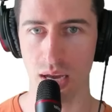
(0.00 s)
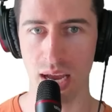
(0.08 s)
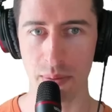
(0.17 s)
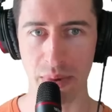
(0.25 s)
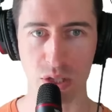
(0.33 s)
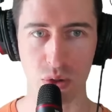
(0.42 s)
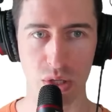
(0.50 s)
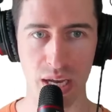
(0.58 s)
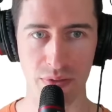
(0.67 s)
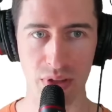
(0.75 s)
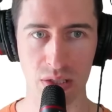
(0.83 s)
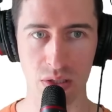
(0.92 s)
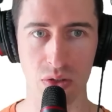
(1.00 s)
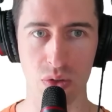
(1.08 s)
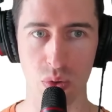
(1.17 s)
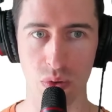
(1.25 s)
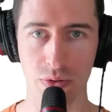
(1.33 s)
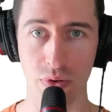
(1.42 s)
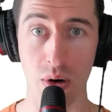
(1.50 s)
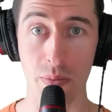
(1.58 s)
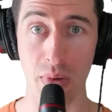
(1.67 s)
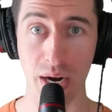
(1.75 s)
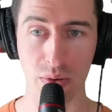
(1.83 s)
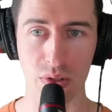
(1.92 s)
And make sure you have this installed
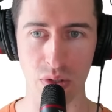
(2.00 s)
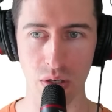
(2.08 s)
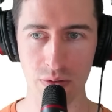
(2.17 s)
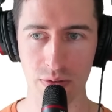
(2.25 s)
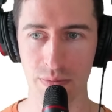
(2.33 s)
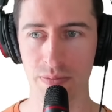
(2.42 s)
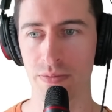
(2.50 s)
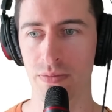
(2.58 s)
from Microsoft.